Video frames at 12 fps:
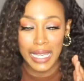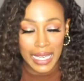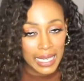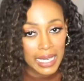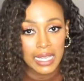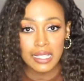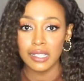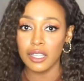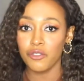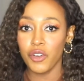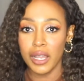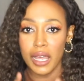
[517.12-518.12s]
easily
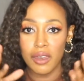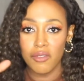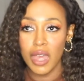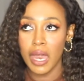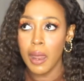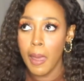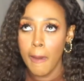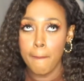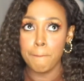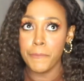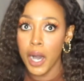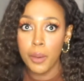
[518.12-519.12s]
fall out of that
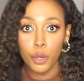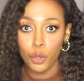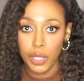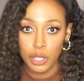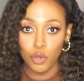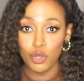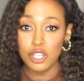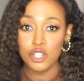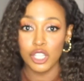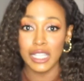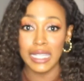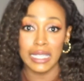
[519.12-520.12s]
bubble that you
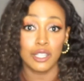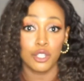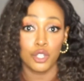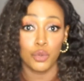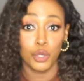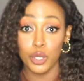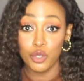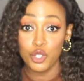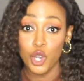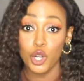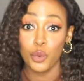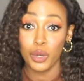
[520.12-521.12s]
initially get into when you
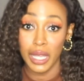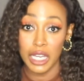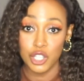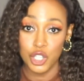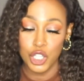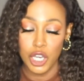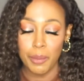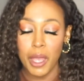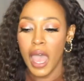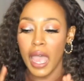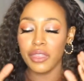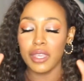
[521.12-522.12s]
start a relationship.
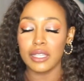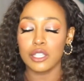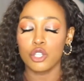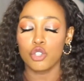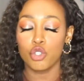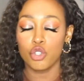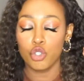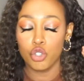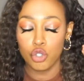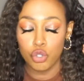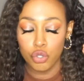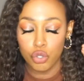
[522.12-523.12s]
I think it's
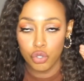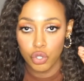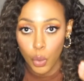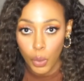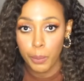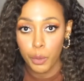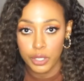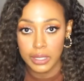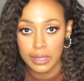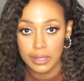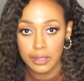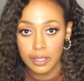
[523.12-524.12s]
so
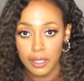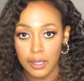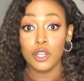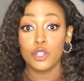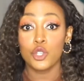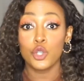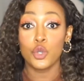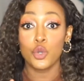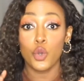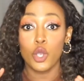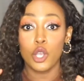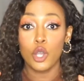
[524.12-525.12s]
important
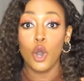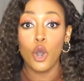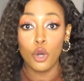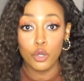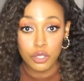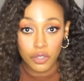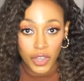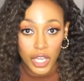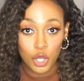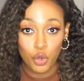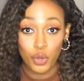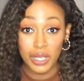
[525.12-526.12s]
to cultivate
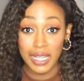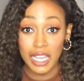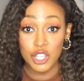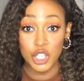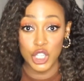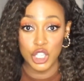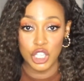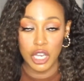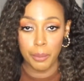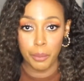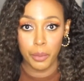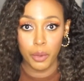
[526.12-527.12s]
your relationship,
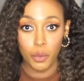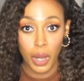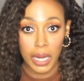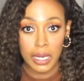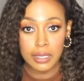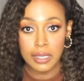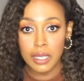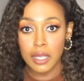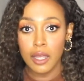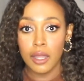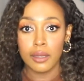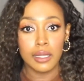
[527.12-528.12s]
right?
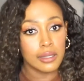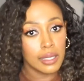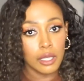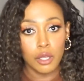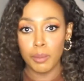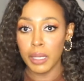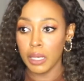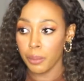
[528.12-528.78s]
Let's say you meet a